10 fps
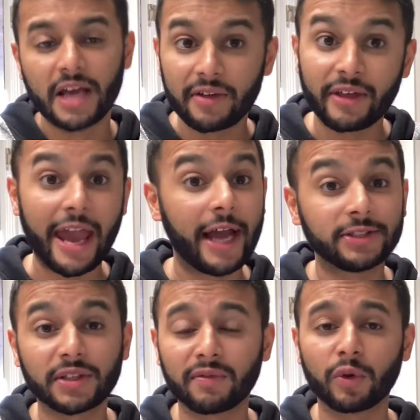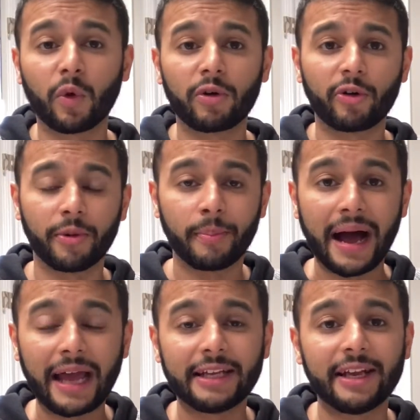And the angel of the Lord
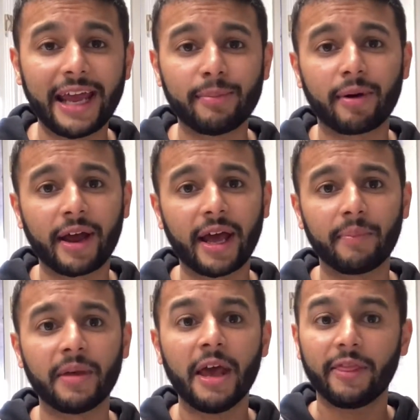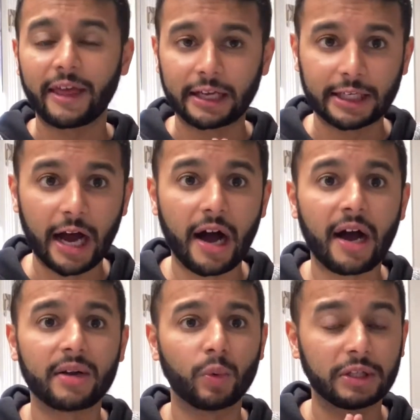reminded Abraham that
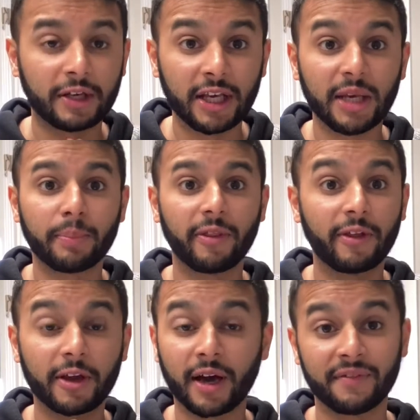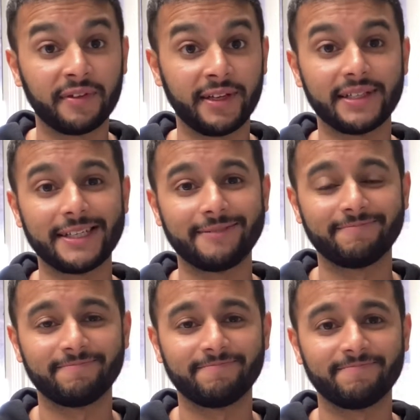God would keep the covenant
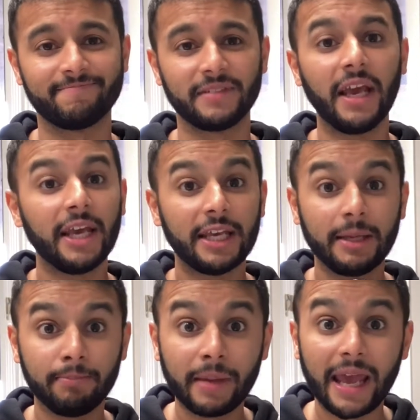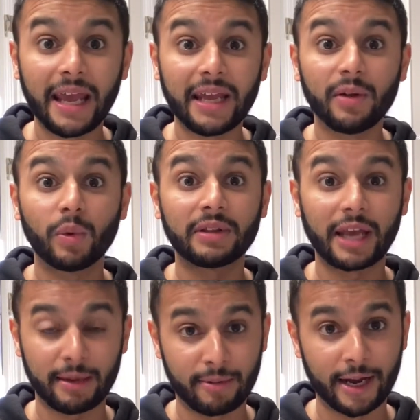he made with
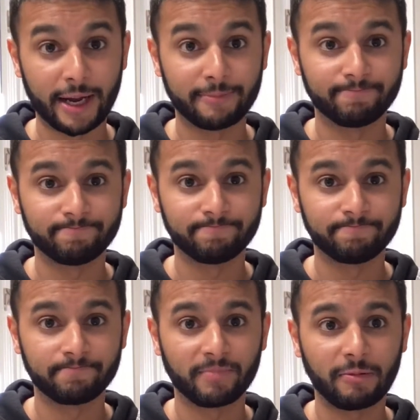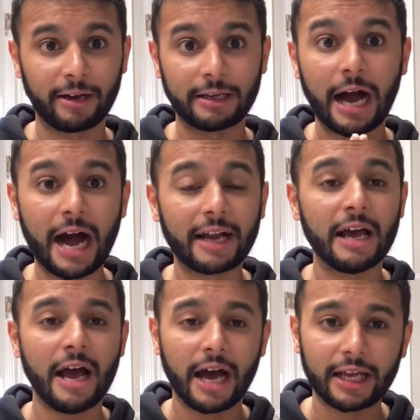Abraham. Right? God
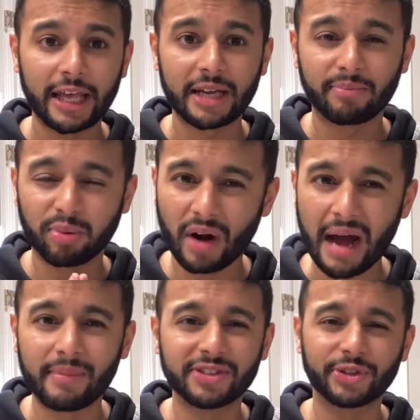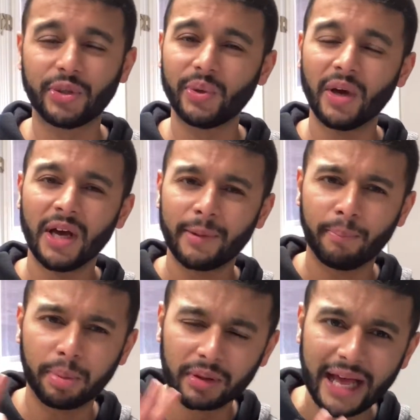again promised to
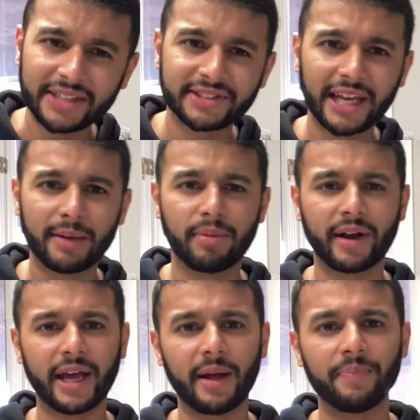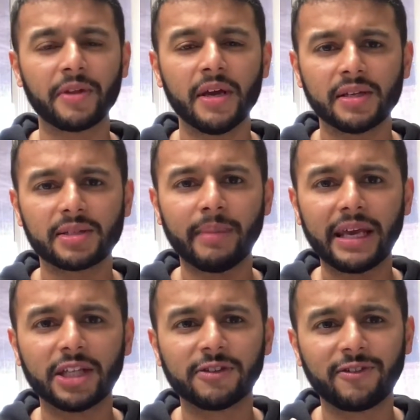bless Abraham, to
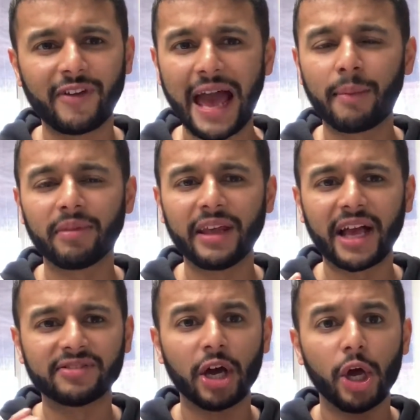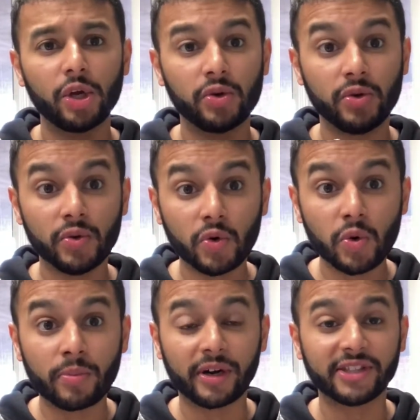make his family as
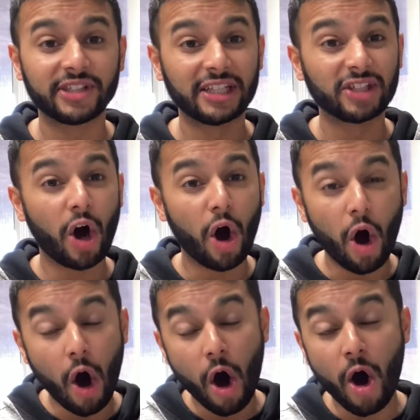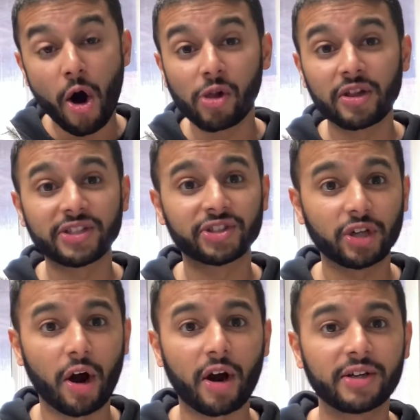numerous as all the
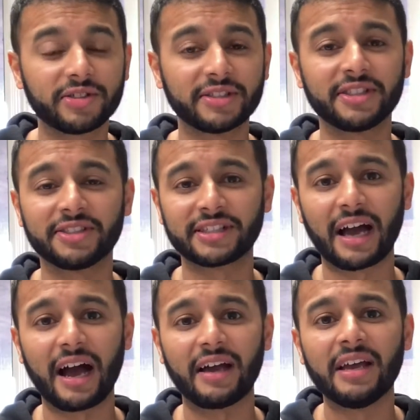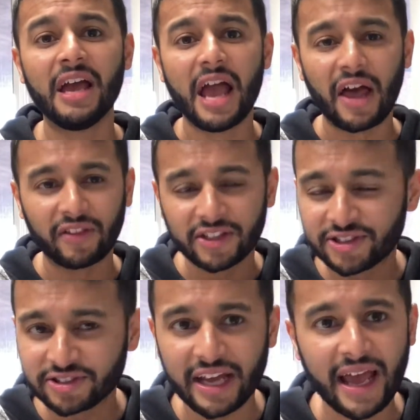stars in the sky and the
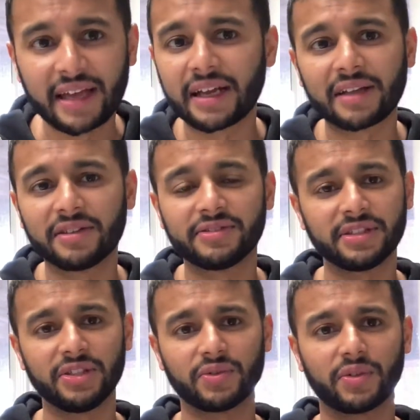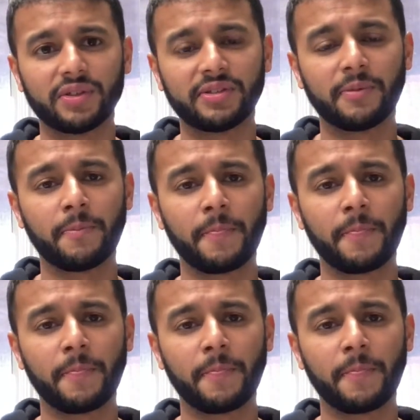sand on the seashores.